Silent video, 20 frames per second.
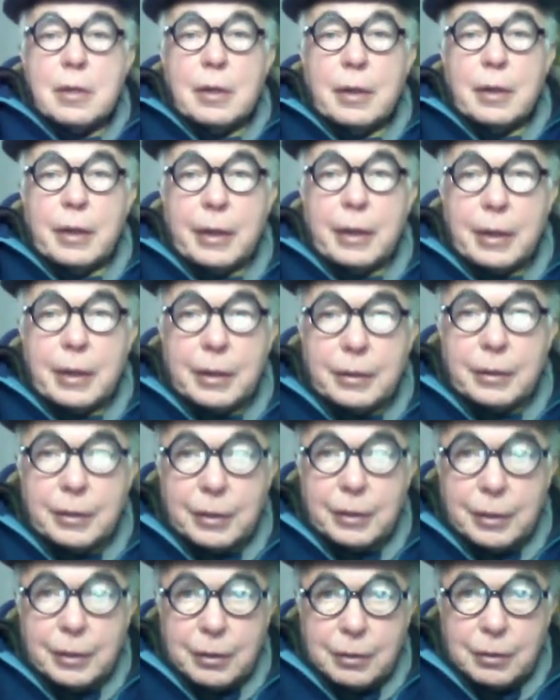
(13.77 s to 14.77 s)
And
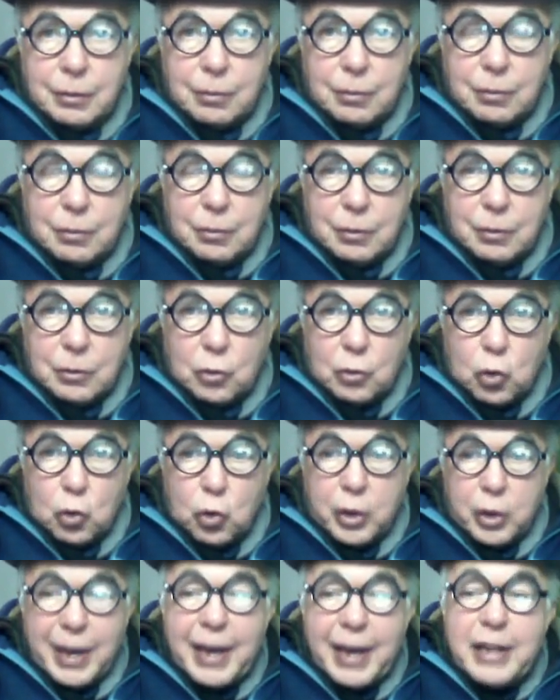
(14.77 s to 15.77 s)
the uh,
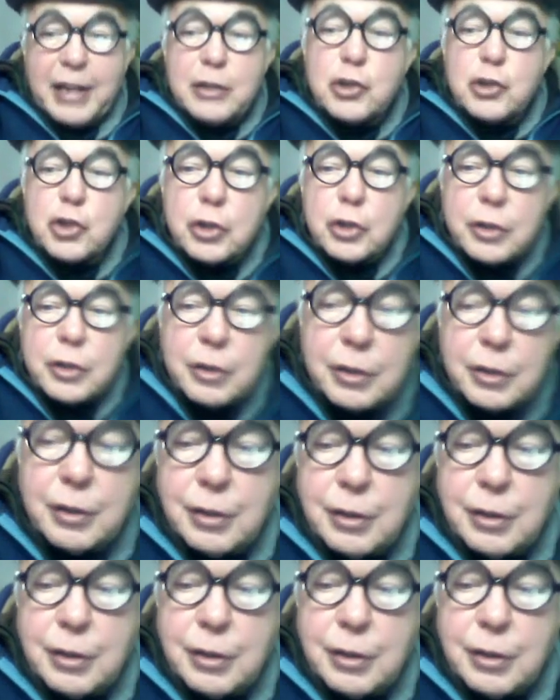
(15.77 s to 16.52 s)
occasion